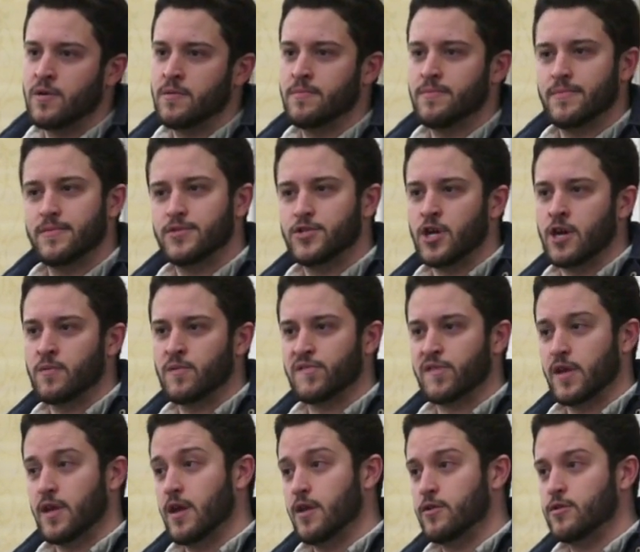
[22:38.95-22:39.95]
And John was
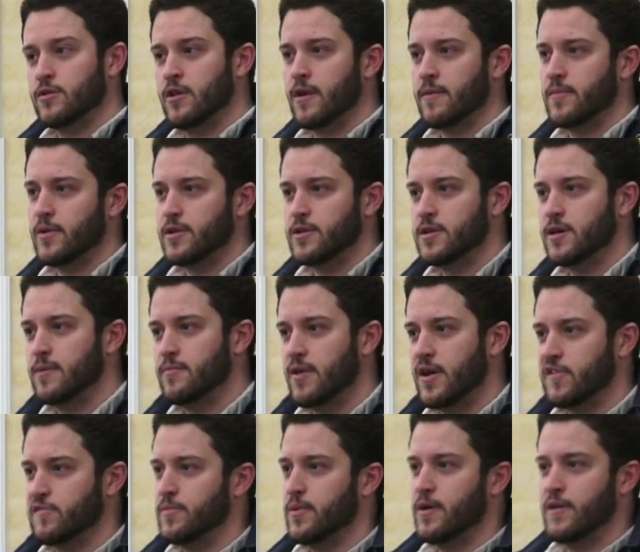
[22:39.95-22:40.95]
like, "Hey, good luck, bud. You got
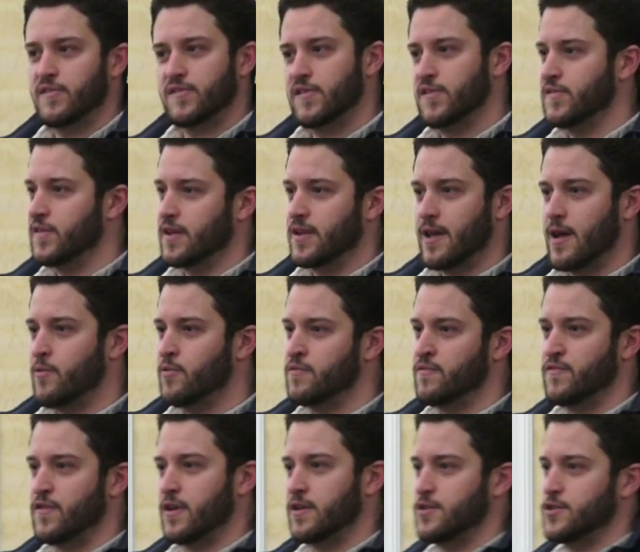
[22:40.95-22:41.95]
brass balls, because like I
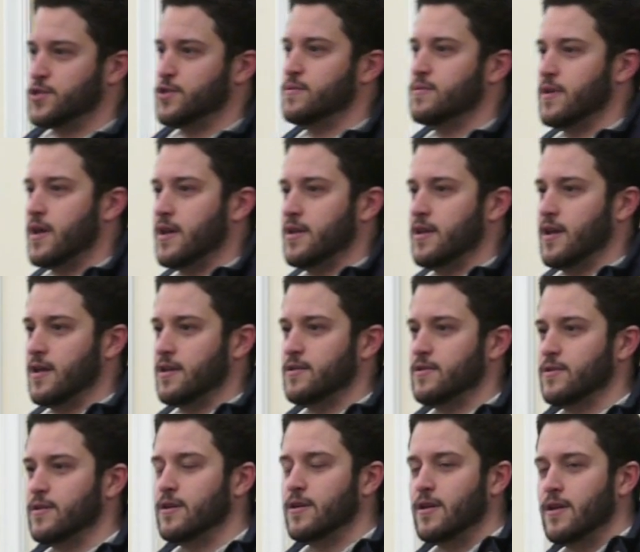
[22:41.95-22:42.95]
wouldn't fucking shoot that yet,
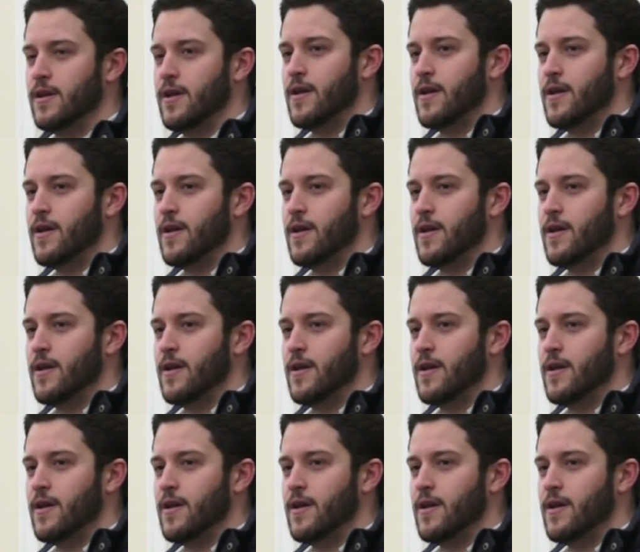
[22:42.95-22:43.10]
you know."